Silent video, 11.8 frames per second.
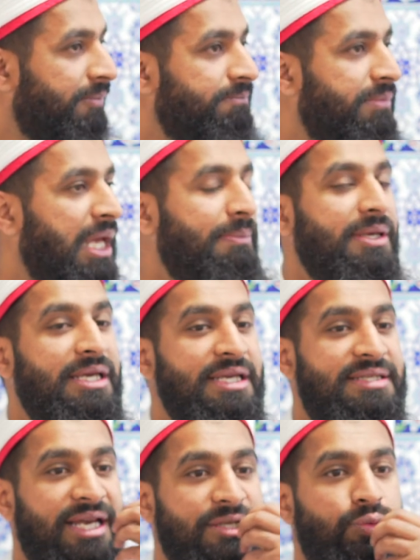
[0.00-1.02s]
Maybe he
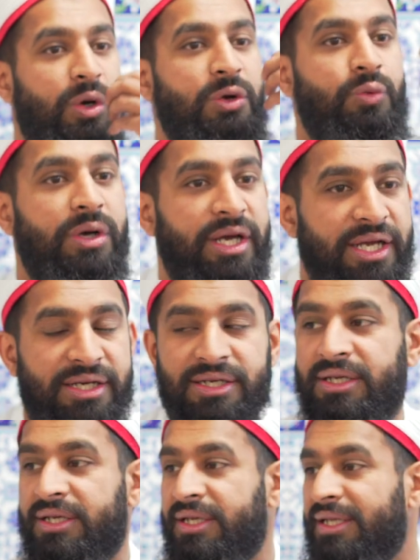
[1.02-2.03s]
says one word
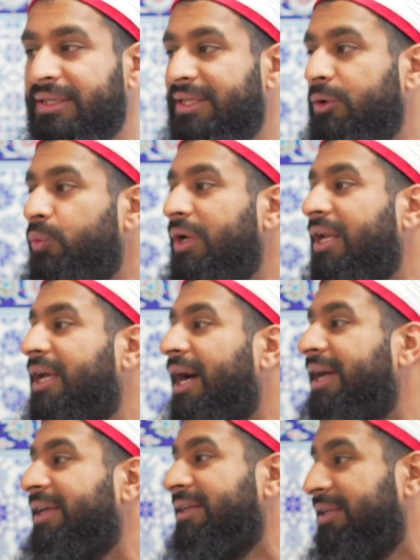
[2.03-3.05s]
that will
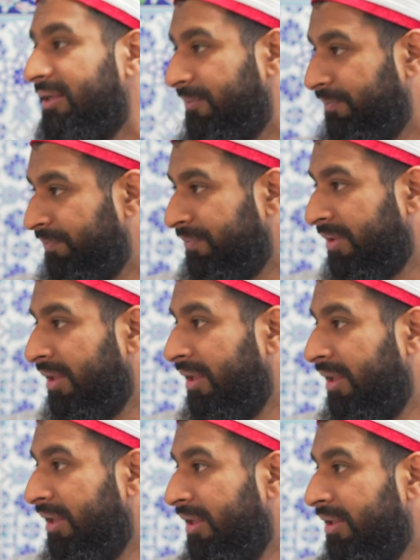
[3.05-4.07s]
guide
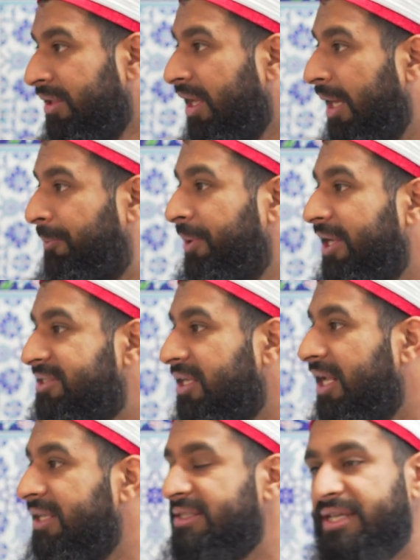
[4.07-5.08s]
a
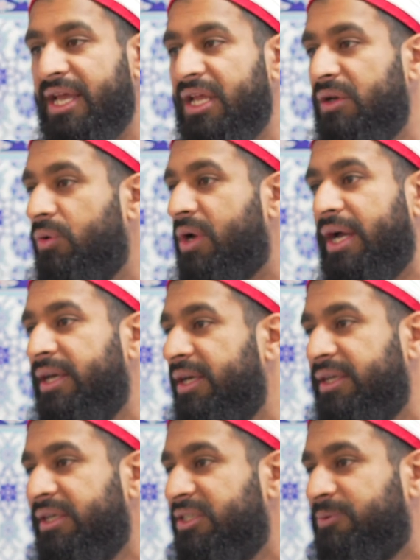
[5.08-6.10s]
person and say, look, I
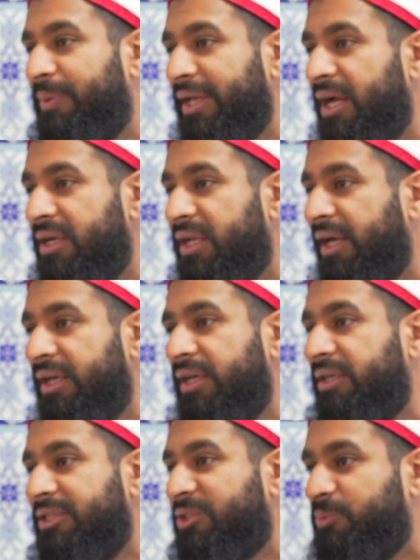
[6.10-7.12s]
heard his bayan, I
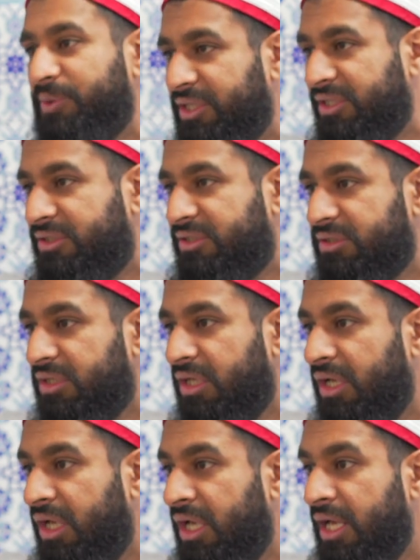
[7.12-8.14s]
heard his speech,
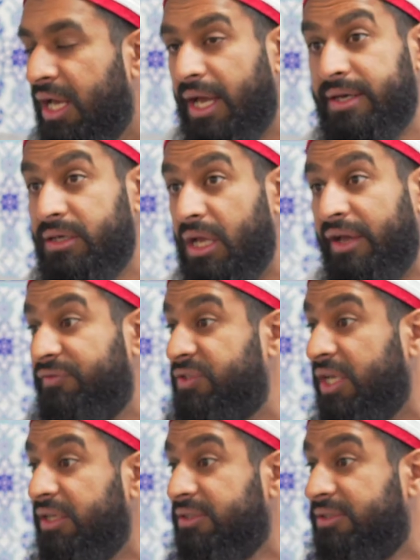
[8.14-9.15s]
and I've
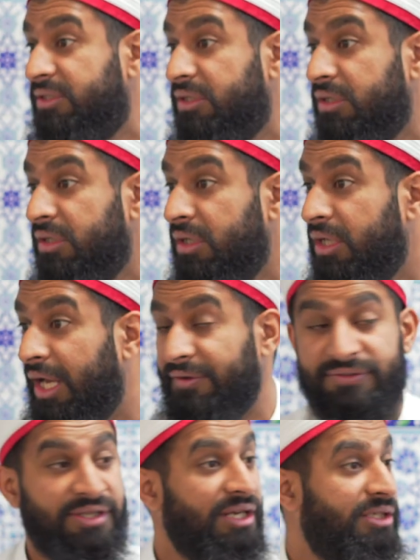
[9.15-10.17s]
changed.
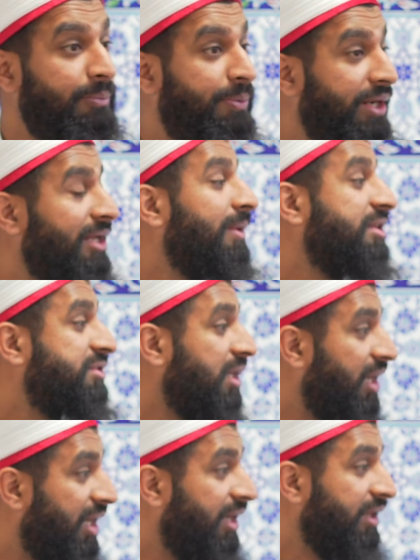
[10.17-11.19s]
I've started praying my
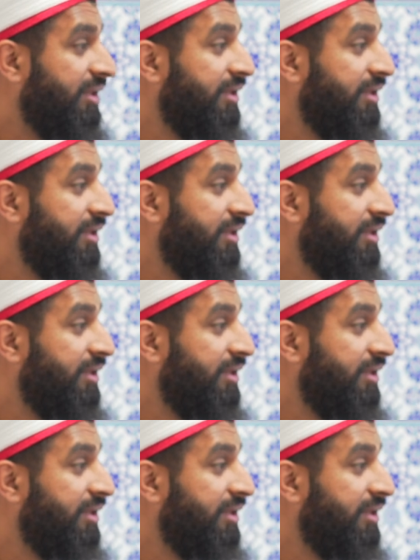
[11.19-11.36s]
salah.